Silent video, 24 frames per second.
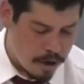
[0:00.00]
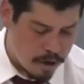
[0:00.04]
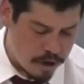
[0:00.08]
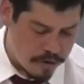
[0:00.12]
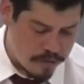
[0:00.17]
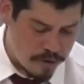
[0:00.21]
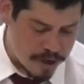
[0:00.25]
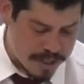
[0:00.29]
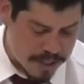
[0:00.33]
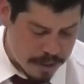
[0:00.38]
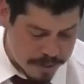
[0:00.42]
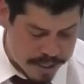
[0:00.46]
Look at
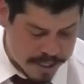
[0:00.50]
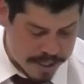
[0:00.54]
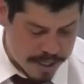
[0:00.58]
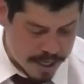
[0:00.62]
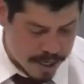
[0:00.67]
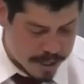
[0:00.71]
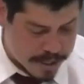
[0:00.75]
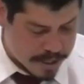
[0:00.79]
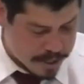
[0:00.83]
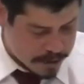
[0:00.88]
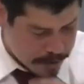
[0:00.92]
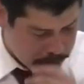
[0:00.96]
verse number
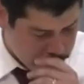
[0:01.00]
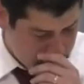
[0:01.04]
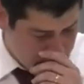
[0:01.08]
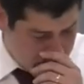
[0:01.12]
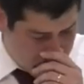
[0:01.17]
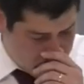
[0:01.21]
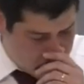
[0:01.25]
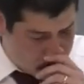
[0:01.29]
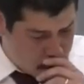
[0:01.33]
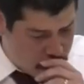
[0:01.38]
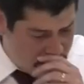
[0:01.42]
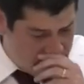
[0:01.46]
six
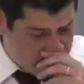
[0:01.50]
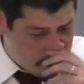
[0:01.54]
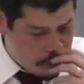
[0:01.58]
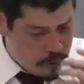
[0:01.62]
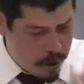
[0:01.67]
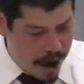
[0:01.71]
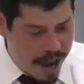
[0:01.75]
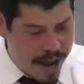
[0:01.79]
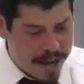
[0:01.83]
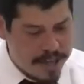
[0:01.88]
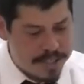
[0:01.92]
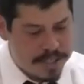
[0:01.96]
who have
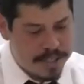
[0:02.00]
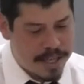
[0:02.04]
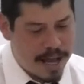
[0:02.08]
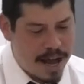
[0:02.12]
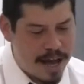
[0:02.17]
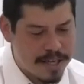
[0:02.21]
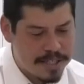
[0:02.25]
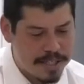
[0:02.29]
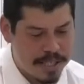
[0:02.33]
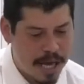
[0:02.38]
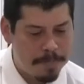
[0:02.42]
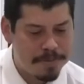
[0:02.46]
raised
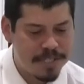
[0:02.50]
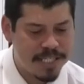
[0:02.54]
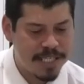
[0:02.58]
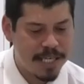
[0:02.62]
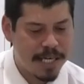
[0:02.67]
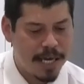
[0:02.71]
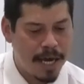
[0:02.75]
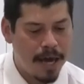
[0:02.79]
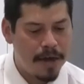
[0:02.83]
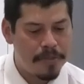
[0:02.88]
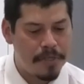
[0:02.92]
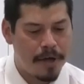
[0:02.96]
us up
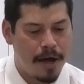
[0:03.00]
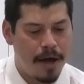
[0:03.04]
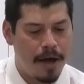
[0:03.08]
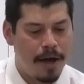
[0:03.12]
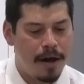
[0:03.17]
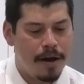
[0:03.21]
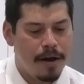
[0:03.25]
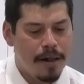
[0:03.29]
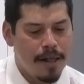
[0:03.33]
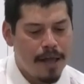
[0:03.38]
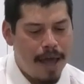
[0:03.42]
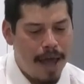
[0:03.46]
together